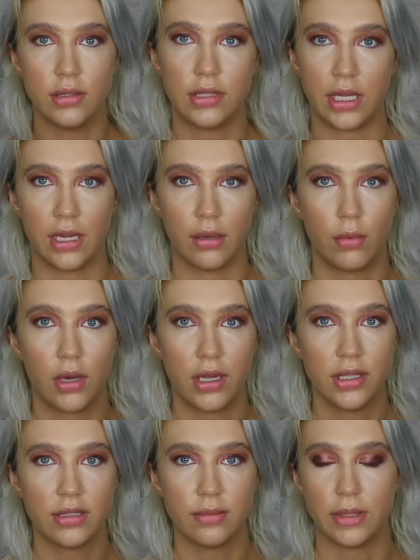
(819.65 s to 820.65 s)

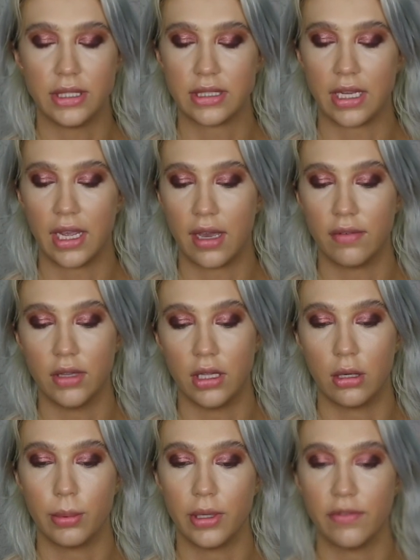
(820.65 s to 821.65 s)
tan-wise because I have a
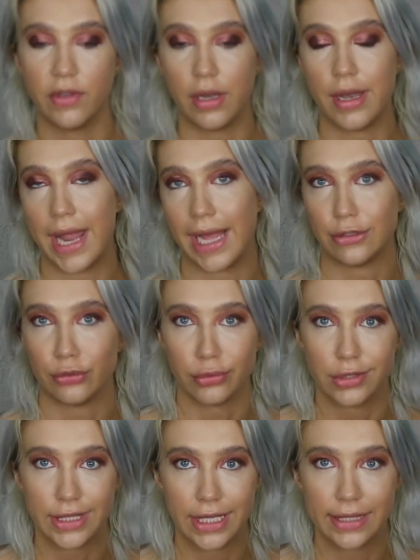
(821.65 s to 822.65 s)
little bit of a
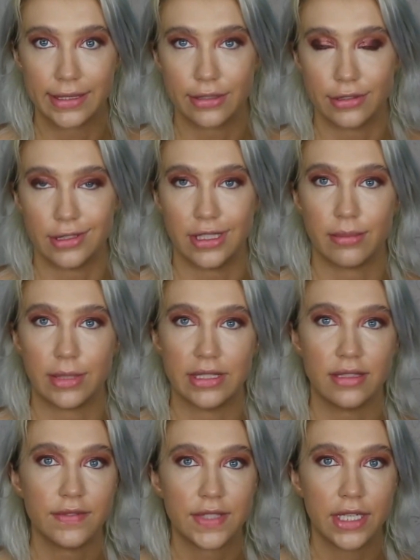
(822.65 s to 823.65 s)
natural tan underneath my
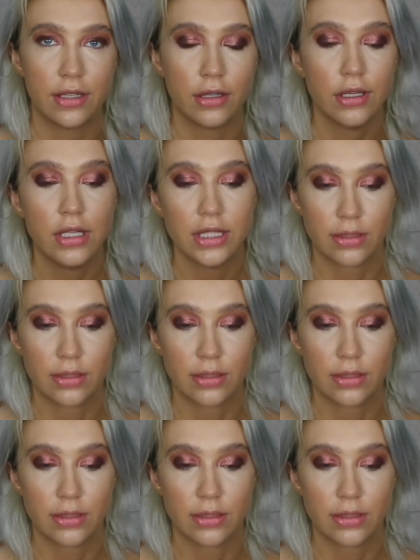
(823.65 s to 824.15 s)
self-tanner.